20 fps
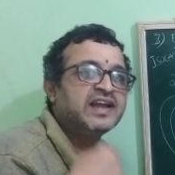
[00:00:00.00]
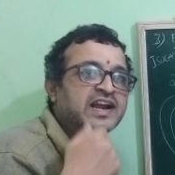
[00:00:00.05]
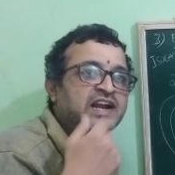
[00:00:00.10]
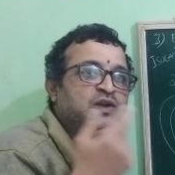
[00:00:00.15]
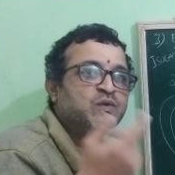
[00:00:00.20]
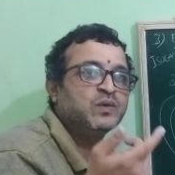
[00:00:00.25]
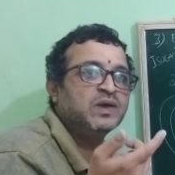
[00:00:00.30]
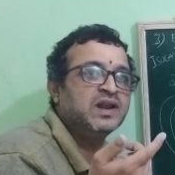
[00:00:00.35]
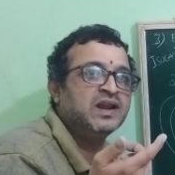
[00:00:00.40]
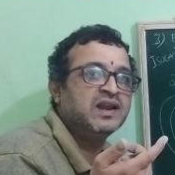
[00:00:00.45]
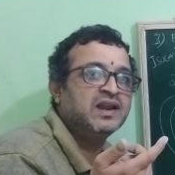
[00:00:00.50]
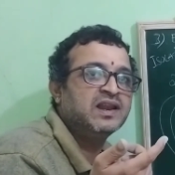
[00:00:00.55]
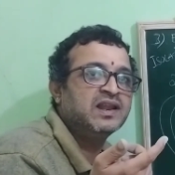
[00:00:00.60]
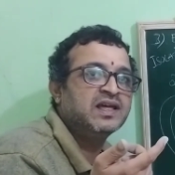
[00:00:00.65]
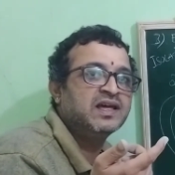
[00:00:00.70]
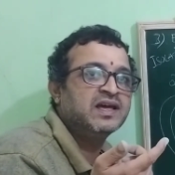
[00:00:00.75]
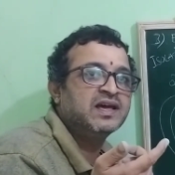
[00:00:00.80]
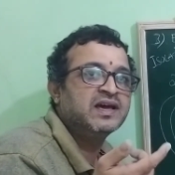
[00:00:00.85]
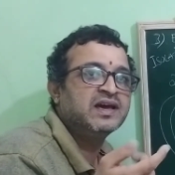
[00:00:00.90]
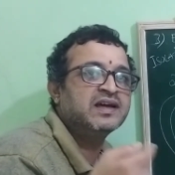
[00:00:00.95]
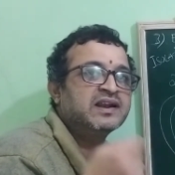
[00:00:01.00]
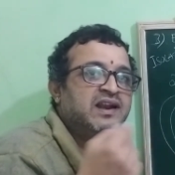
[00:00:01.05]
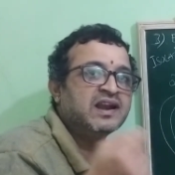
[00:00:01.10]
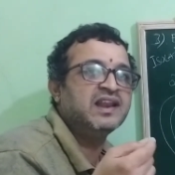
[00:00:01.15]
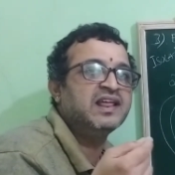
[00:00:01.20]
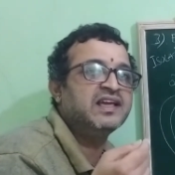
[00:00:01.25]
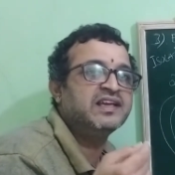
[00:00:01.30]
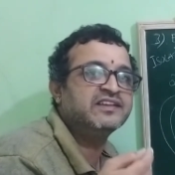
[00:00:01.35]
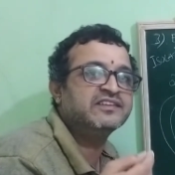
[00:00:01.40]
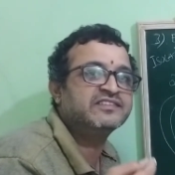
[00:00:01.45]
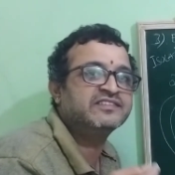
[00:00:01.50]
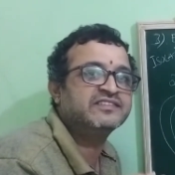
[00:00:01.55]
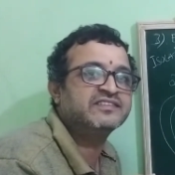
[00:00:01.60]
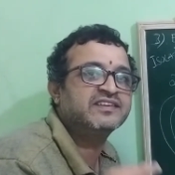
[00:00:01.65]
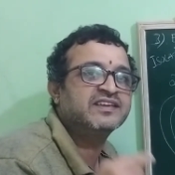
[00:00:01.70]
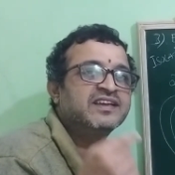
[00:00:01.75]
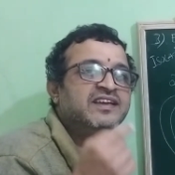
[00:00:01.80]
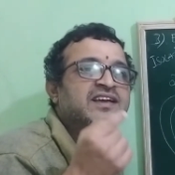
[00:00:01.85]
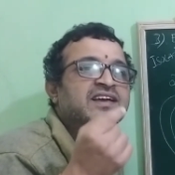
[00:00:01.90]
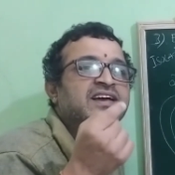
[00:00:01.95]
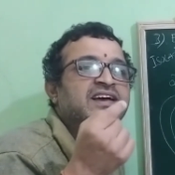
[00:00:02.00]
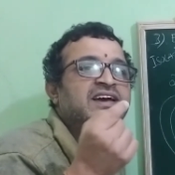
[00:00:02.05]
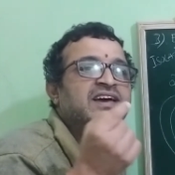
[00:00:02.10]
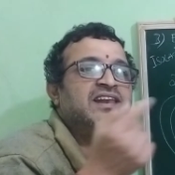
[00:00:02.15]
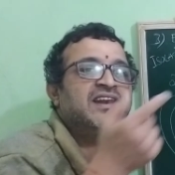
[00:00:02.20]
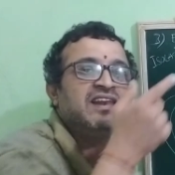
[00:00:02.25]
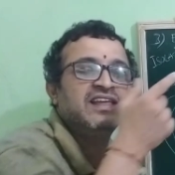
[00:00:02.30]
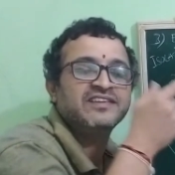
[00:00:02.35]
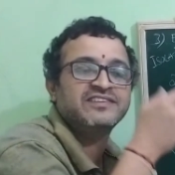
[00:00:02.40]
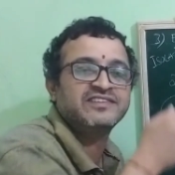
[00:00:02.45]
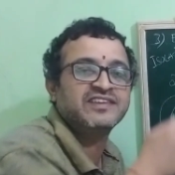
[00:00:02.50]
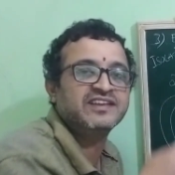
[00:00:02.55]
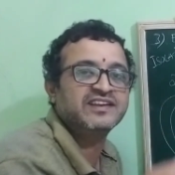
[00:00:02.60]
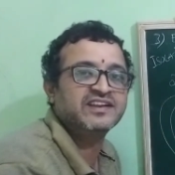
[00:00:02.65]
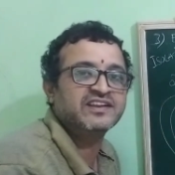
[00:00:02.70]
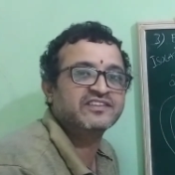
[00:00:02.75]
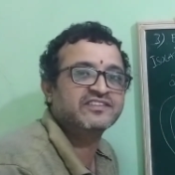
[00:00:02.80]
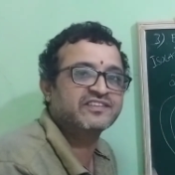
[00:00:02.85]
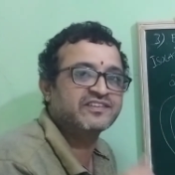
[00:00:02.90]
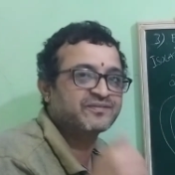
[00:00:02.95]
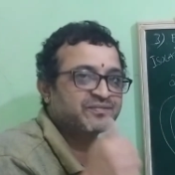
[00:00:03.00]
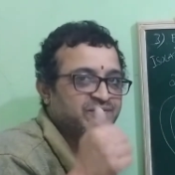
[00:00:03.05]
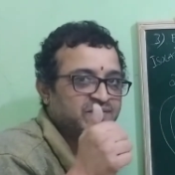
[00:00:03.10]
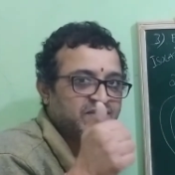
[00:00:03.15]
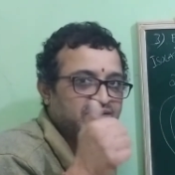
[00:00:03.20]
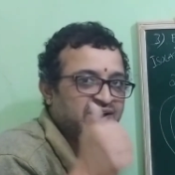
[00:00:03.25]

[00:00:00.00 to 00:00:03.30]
it will release less energy.